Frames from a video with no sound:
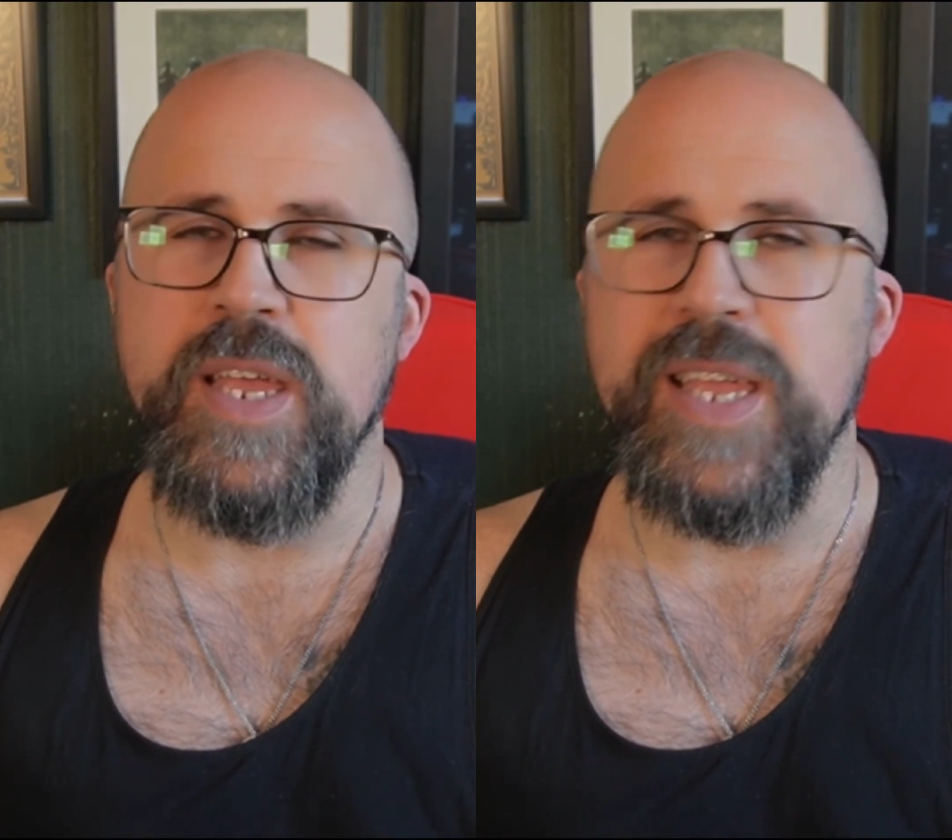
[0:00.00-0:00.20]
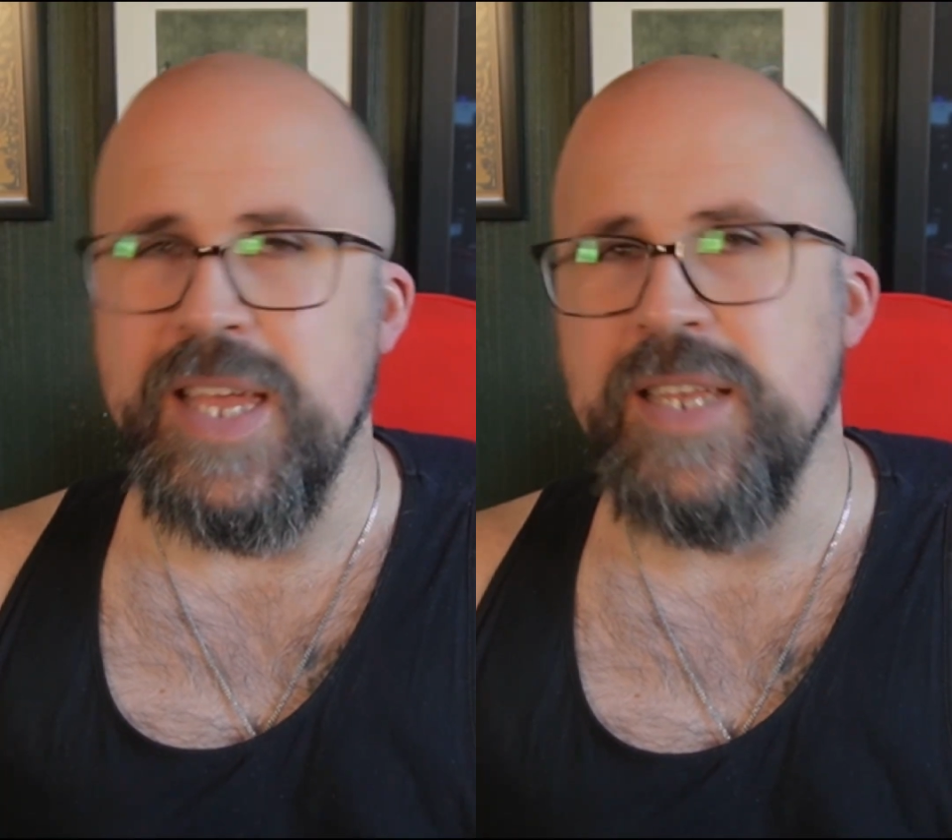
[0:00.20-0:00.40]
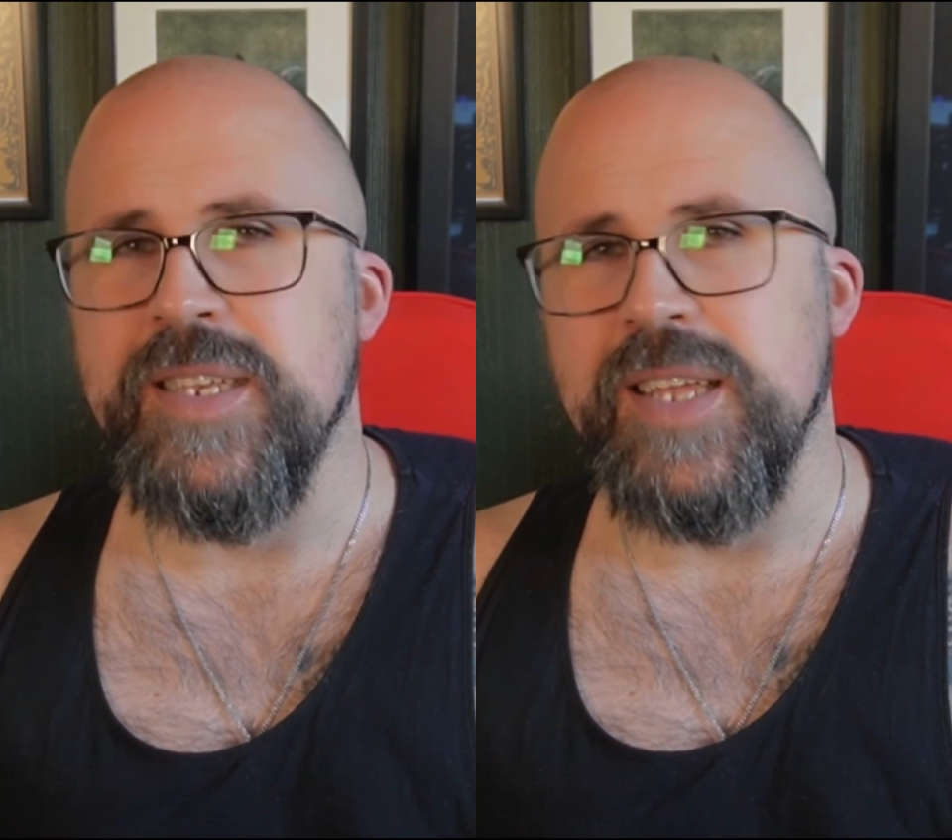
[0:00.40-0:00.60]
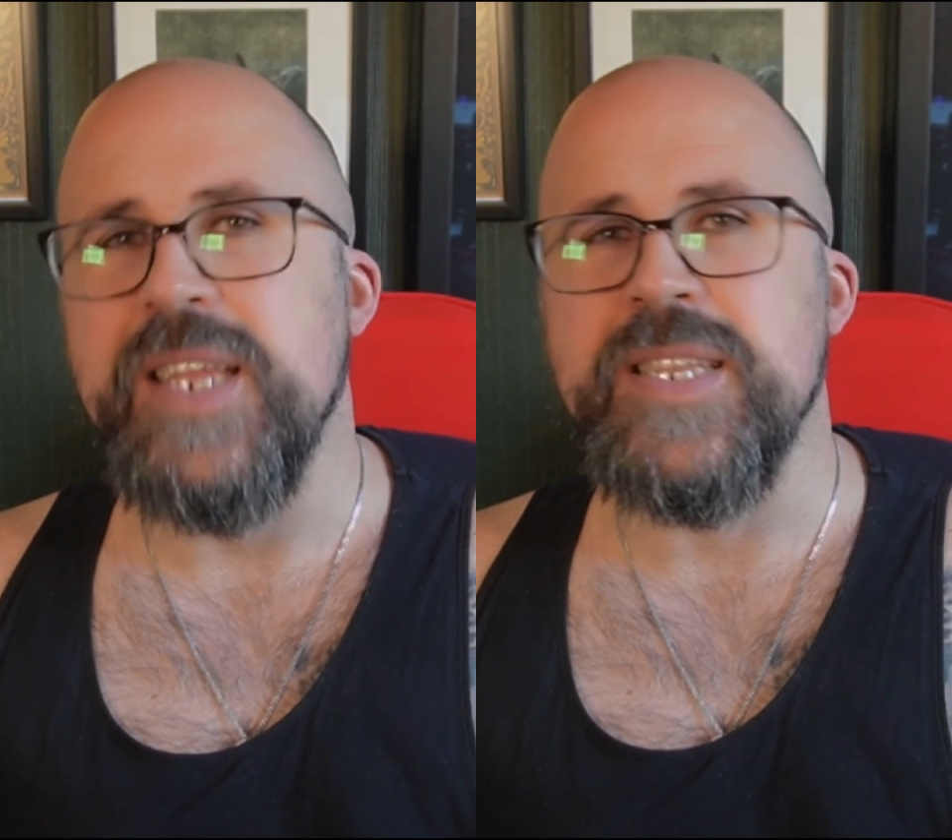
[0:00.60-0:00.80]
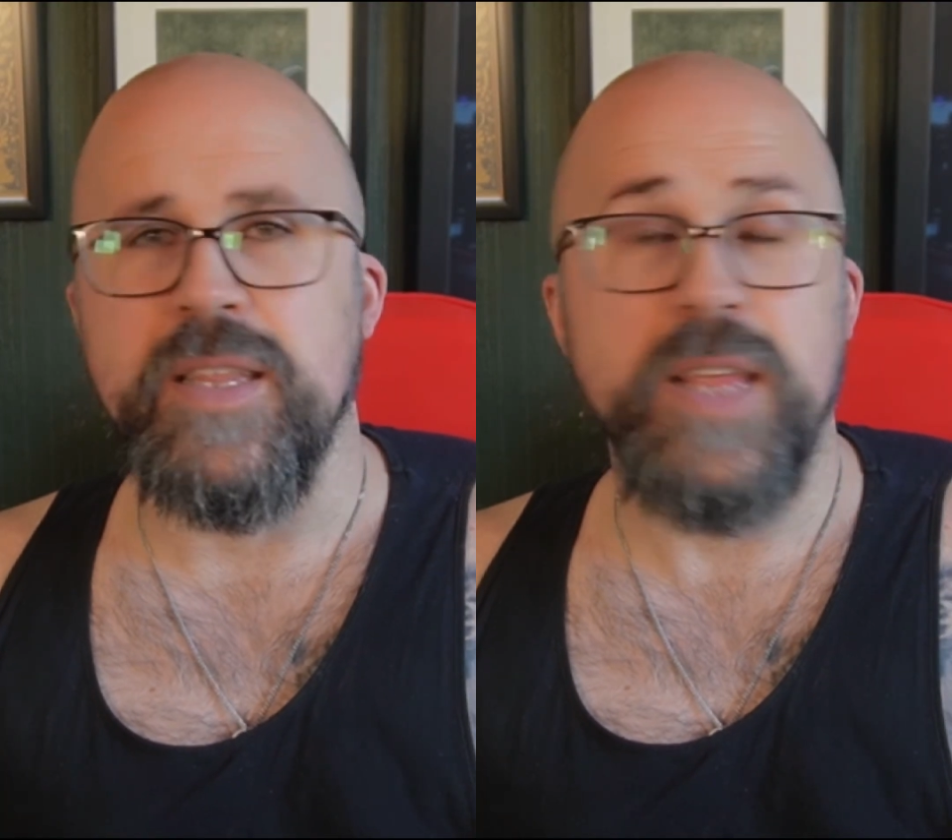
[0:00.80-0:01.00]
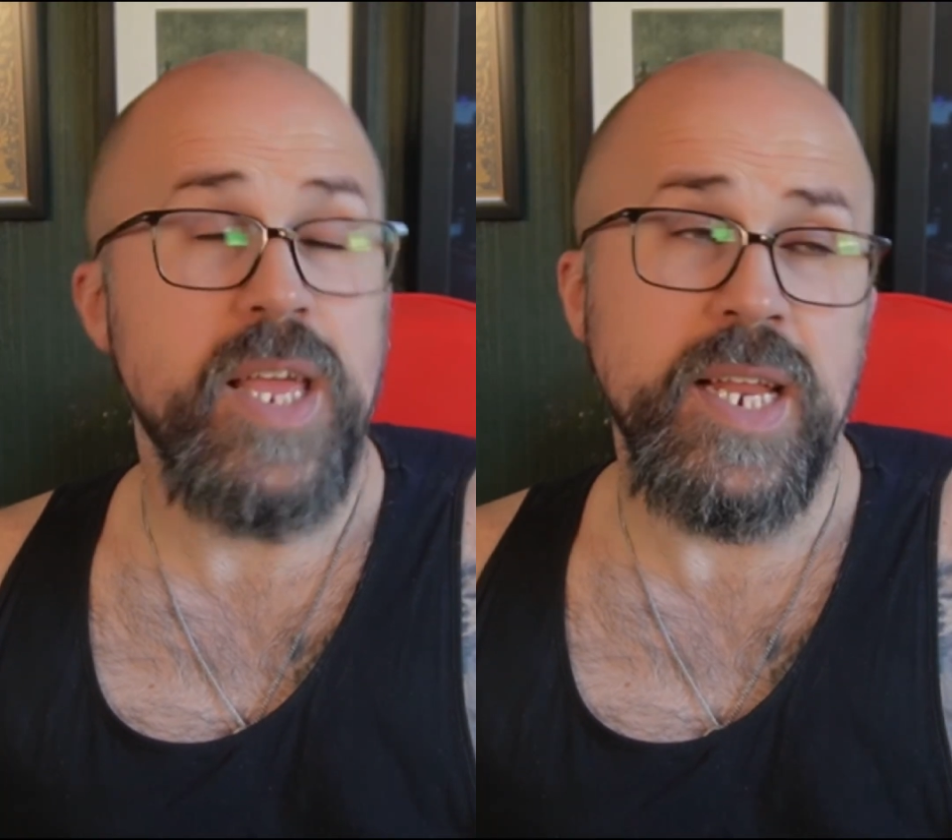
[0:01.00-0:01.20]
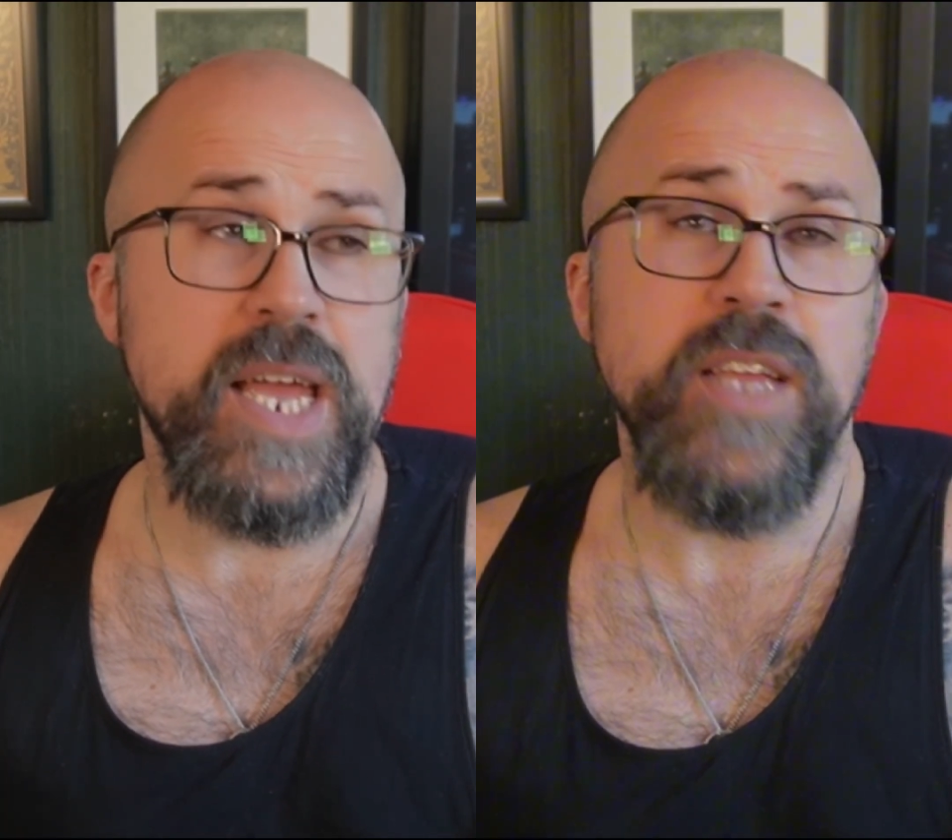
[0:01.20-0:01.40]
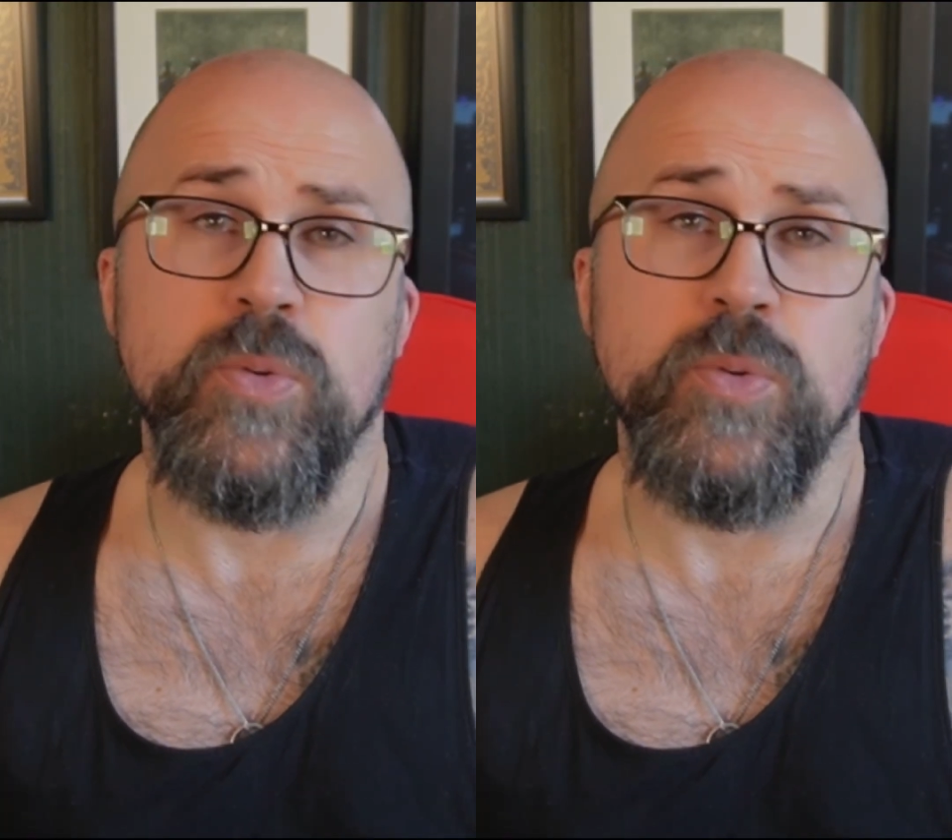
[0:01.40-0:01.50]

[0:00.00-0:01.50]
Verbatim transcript: in data, they engage with